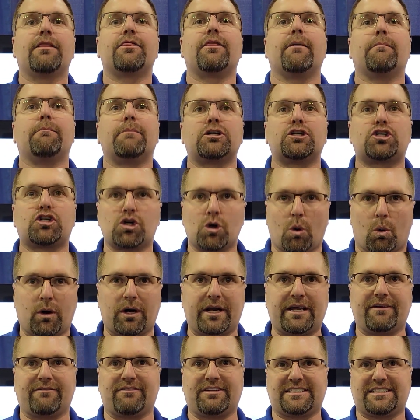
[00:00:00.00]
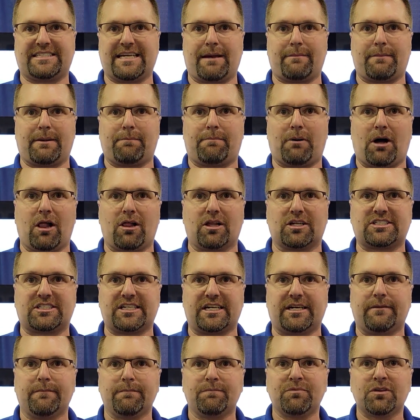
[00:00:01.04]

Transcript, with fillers: the majority of the salmon policy.